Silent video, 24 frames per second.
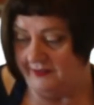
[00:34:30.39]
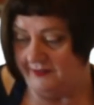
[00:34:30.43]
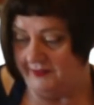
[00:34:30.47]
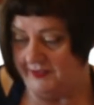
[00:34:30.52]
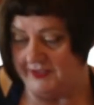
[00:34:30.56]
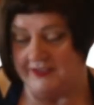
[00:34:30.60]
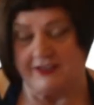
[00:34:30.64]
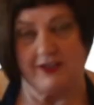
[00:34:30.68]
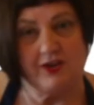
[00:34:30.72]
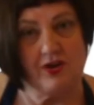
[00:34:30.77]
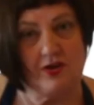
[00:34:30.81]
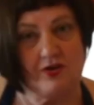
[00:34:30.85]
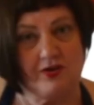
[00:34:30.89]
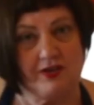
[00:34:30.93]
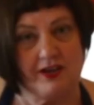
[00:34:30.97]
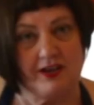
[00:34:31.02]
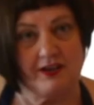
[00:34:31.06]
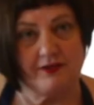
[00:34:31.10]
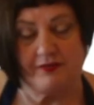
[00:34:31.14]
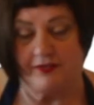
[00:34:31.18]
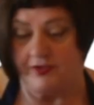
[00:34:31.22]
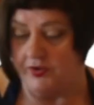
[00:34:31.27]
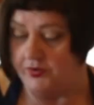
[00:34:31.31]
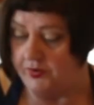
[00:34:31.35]
this long
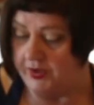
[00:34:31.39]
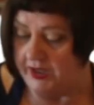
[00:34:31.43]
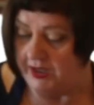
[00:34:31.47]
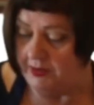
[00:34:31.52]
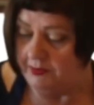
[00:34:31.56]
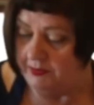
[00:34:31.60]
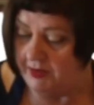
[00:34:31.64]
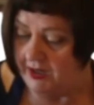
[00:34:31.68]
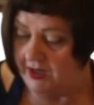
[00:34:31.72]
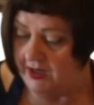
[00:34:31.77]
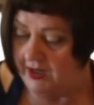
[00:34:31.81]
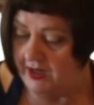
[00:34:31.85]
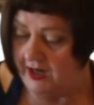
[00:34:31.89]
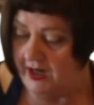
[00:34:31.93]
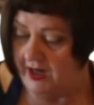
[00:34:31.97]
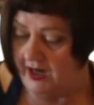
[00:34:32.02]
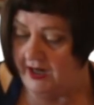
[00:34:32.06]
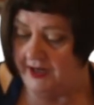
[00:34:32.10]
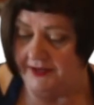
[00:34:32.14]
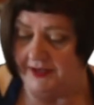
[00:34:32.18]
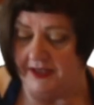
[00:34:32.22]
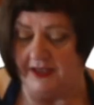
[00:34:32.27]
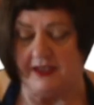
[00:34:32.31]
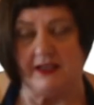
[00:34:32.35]
life cream
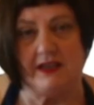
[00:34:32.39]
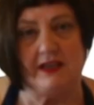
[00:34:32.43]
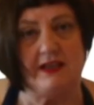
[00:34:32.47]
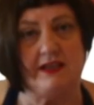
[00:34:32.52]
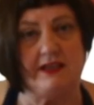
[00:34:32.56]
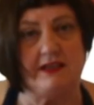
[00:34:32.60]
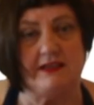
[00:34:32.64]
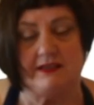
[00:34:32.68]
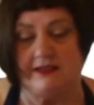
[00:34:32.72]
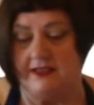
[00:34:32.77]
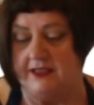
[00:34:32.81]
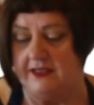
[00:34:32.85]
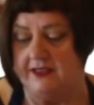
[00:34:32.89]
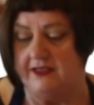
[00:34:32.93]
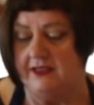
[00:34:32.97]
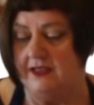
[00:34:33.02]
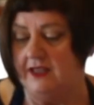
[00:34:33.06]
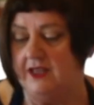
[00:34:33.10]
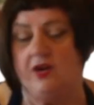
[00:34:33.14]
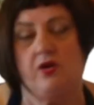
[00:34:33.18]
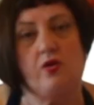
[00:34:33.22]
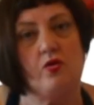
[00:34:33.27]
either in litre